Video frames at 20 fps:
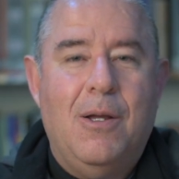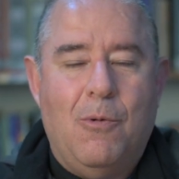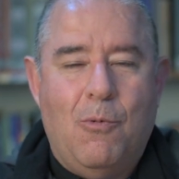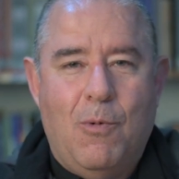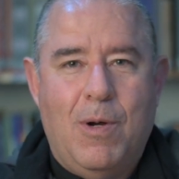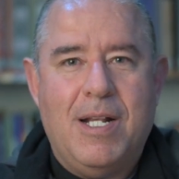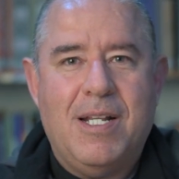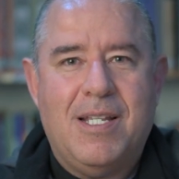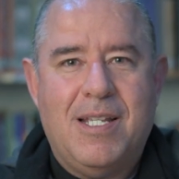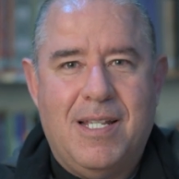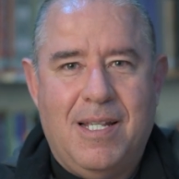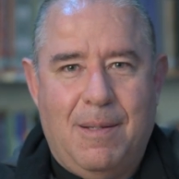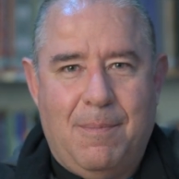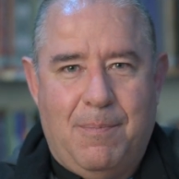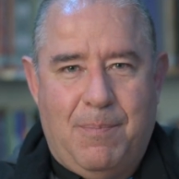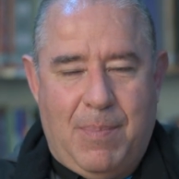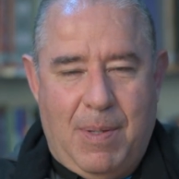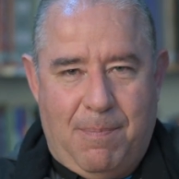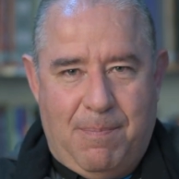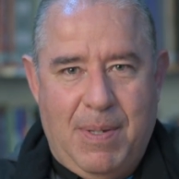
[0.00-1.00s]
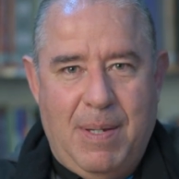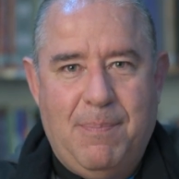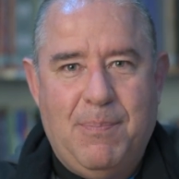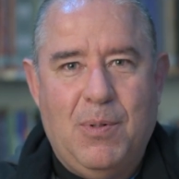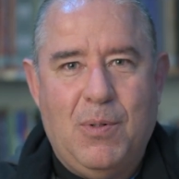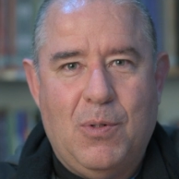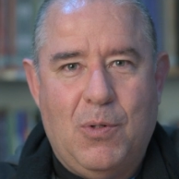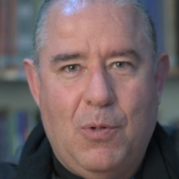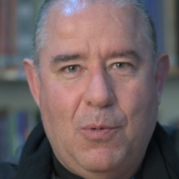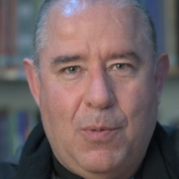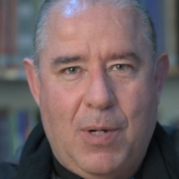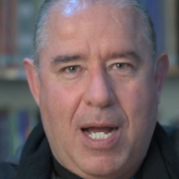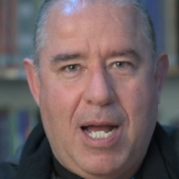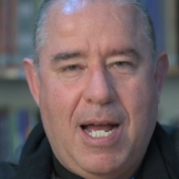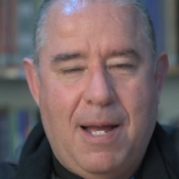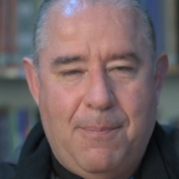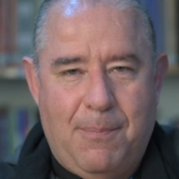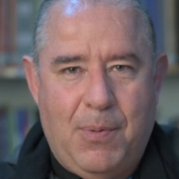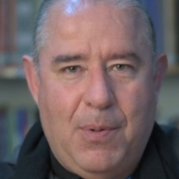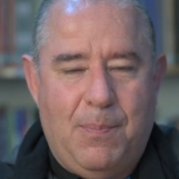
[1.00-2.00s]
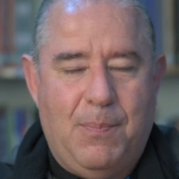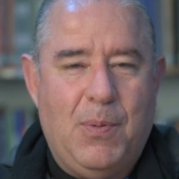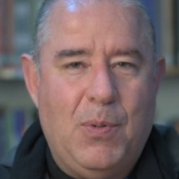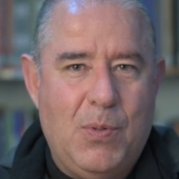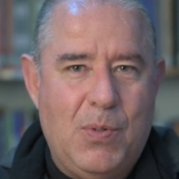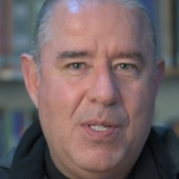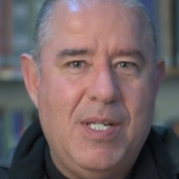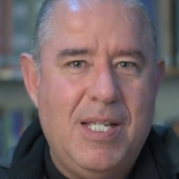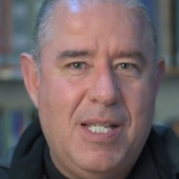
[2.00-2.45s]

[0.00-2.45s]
Once the people who have proposed